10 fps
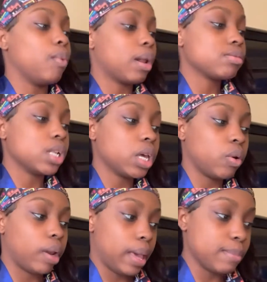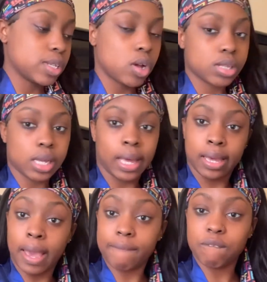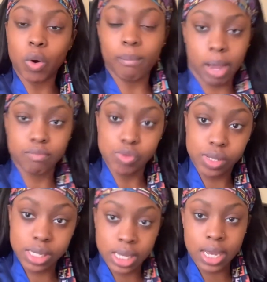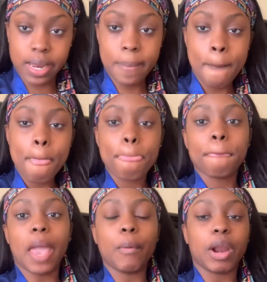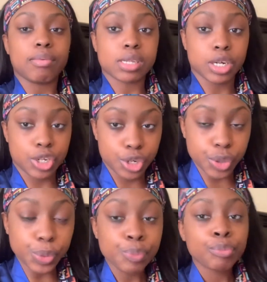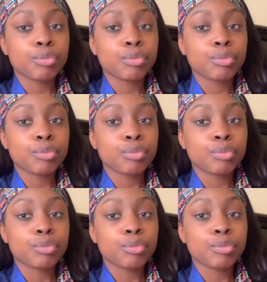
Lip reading: what I was looking on Amazon to like get for my routine and what I was gonna do.